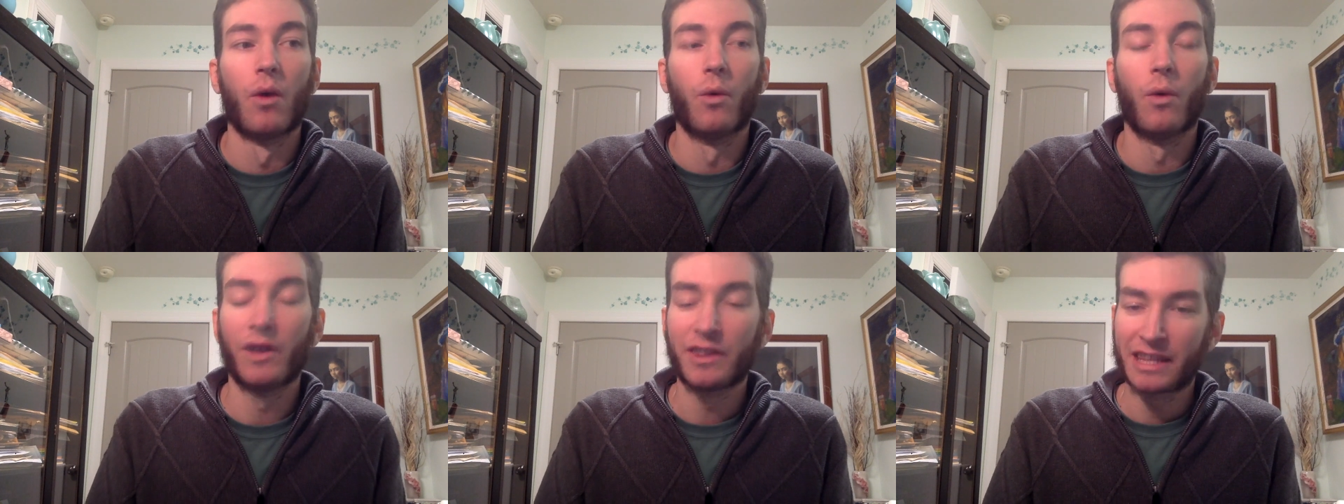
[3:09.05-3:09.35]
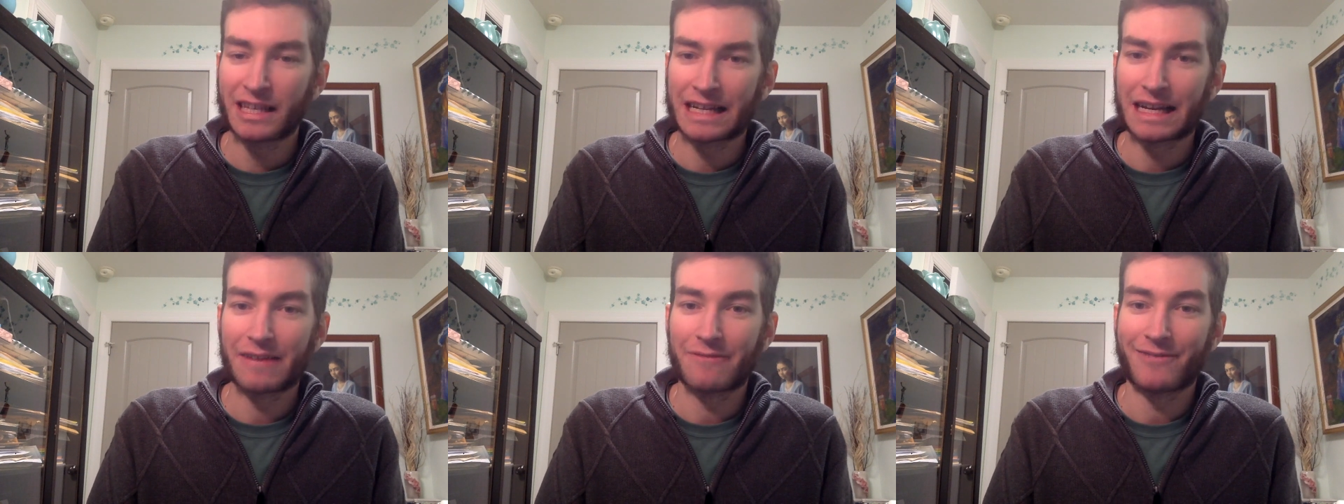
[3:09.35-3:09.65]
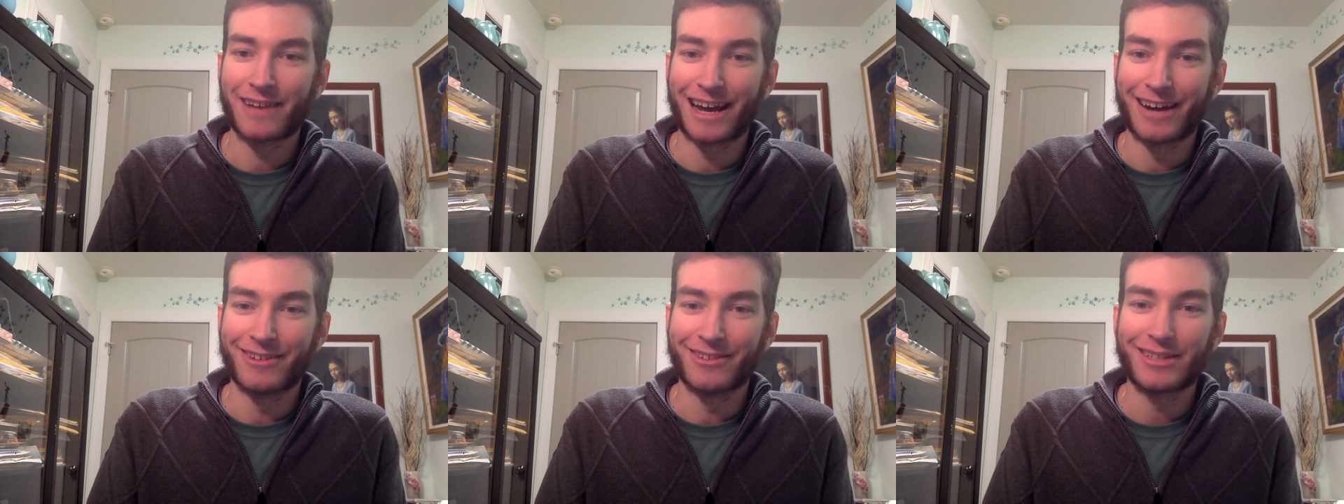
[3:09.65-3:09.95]
One thing I
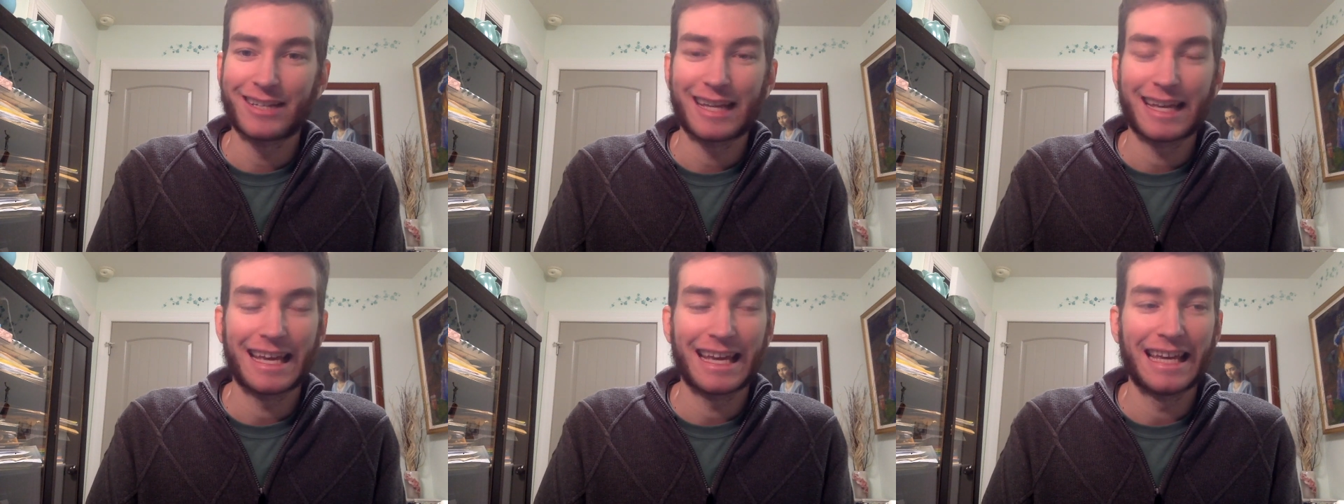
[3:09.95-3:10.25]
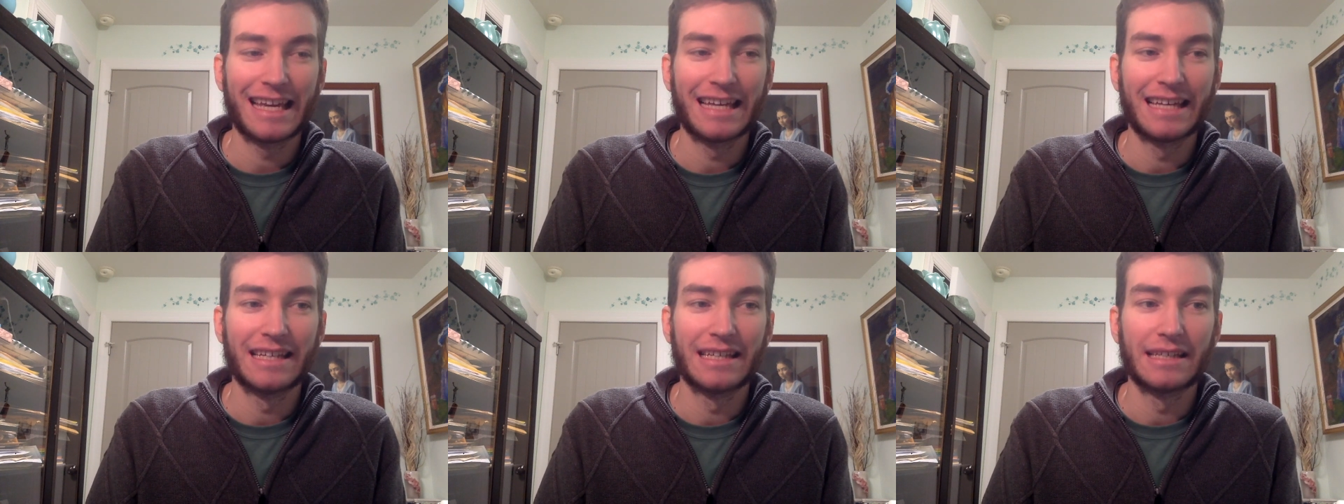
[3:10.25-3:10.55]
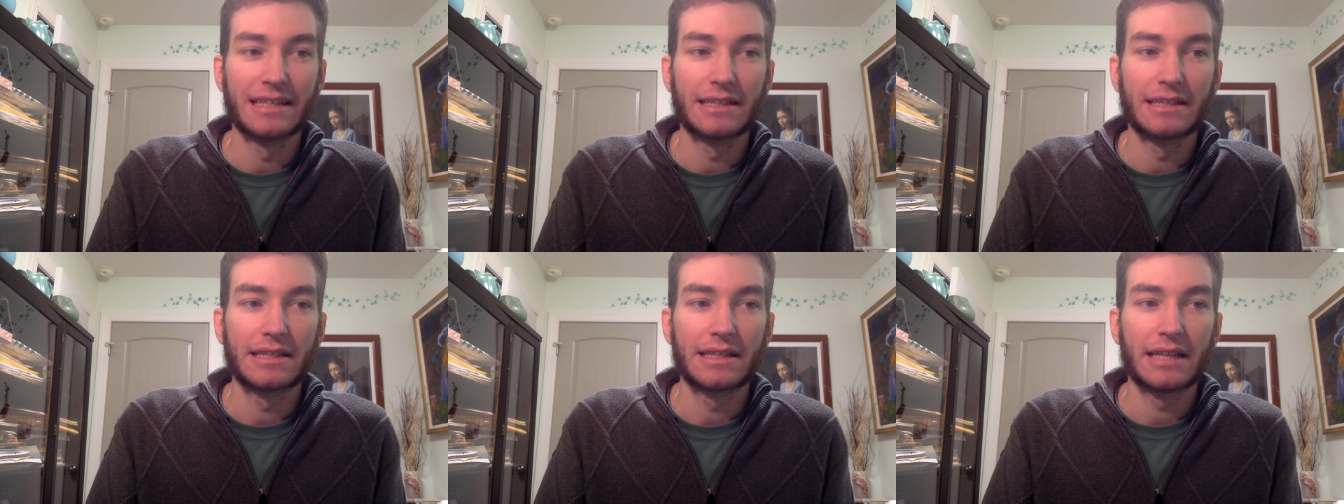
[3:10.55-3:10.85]
found
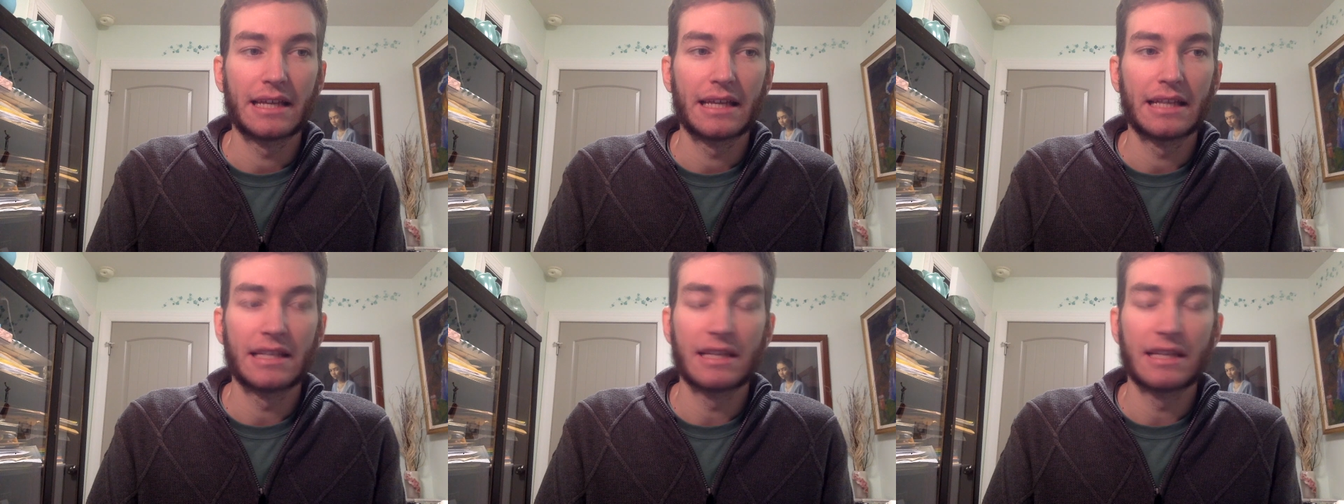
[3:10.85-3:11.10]
is